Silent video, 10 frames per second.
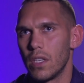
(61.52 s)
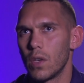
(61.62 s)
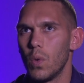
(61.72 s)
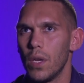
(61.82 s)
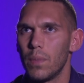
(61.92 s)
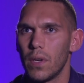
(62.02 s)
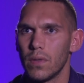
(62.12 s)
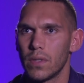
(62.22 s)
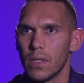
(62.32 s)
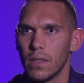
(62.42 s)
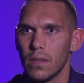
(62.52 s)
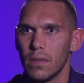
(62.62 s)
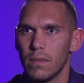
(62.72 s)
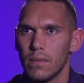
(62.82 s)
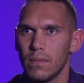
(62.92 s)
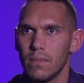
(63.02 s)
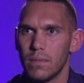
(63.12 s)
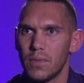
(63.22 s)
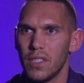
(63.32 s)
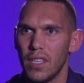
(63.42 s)
to quit, but I was going to
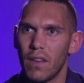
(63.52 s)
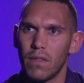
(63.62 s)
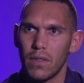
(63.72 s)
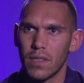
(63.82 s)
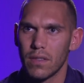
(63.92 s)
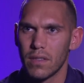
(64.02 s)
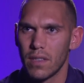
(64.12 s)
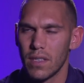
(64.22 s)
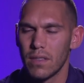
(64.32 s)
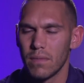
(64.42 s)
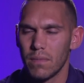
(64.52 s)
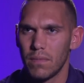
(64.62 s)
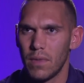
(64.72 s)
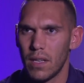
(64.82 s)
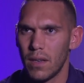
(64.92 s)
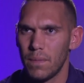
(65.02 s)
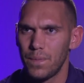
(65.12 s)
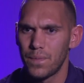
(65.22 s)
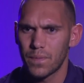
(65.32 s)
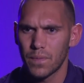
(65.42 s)
sit out for the rest of the season. But
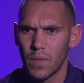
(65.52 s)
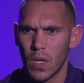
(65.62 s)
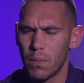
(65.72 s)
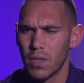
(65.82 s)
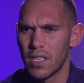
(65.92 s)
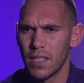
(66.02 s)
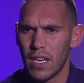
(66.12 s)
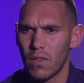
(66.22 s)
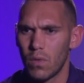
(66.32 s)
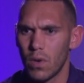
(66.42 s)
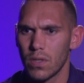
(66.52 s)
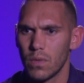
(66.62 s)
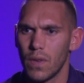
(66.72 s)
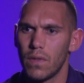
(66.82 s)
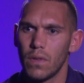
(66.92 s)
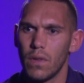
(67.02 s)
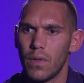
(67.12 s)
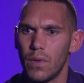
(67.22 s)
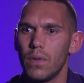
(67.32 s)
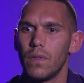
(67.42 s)
I sat down with Ross and went
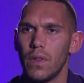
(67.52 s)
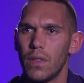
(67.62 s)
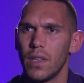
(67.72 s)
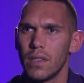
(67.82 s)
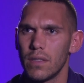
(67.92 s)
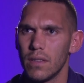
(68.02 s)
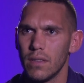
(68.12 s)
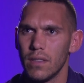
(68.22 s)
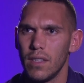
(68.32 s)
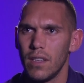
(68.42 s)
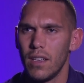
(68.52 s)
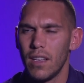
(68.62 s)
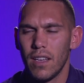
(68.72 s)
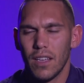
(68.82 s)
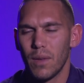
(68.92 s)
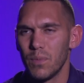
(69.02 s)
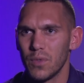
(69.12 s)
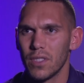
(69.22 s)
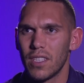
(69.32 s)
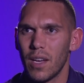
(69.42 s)
through a few things, and yeah, I'm
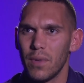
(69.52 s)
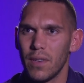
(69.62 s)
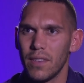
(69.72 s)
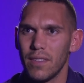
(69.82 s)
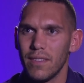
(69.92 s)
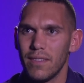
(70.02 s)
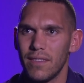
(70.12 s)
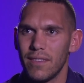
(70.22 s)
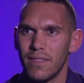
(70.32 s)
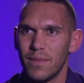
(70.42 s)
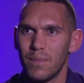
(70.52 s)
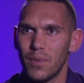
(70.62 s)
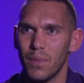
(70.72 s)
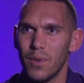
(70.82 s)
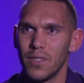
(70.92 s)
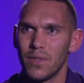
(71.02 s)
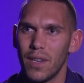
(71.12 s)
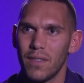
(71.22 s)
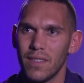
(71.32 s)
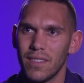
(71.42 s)
just happy I didn't put the boots
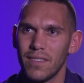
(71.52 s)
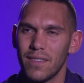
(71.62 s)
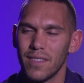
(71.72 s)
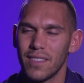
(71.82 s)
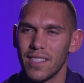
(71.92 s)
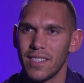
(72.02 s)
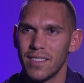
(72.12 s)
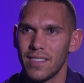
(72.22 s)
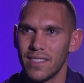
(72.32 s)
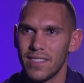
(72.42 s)
away for the season.